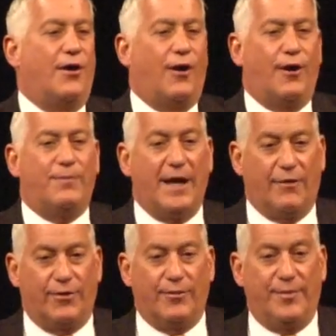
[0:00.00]
All
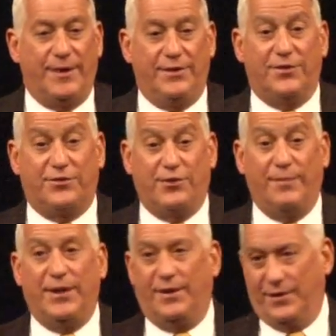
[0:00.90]
power would be
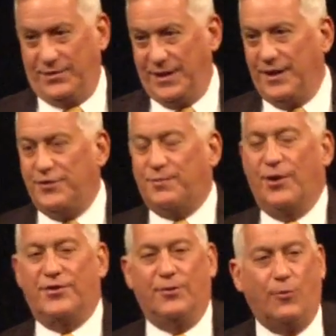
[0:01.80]
distributed to each
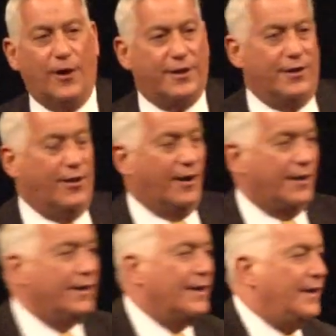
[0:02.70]
person working on it.